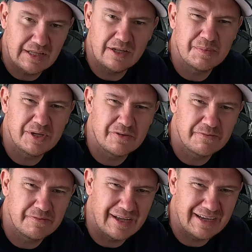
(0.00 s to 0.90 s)
a little bit of
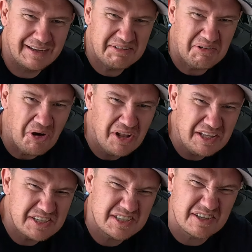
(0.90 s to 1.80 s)
like
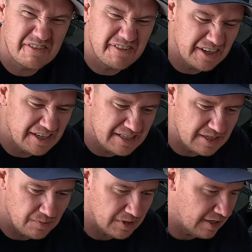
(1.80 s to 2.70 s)
oily surface
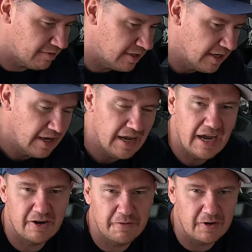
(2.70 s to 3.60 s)
and whatever.
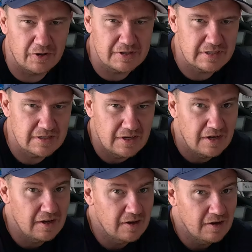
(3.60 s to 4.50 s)
And of course,
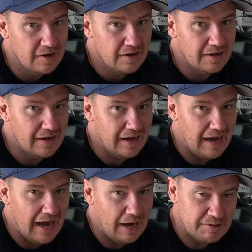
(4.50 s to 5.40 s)

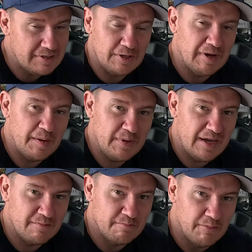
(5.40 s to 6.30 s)
I was so happy,
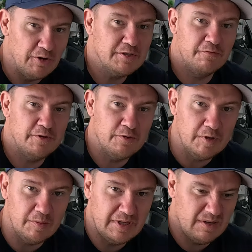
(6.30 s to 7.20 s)
and most of you
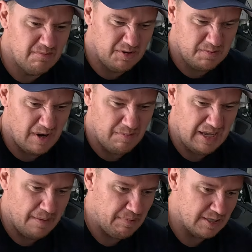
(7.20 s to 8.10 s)
will be most probably
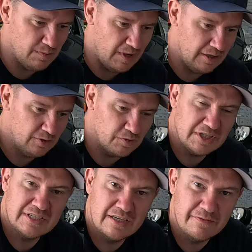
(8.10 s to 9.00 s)
happy as well, to
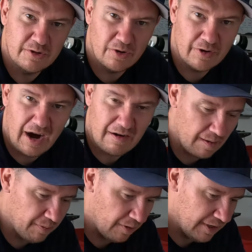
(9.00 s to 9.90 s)
receive your
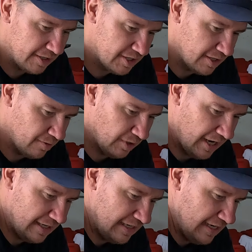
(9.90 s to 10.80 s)
Akrapovič. What
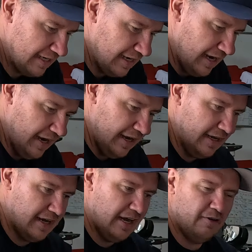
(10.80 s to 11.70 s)
I did, I
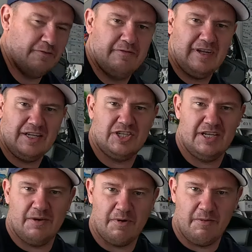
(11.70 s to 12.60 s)
kind of touch it
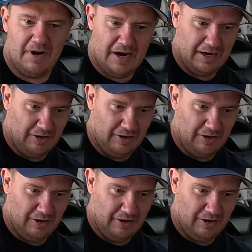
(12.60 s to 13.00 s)
everywhere,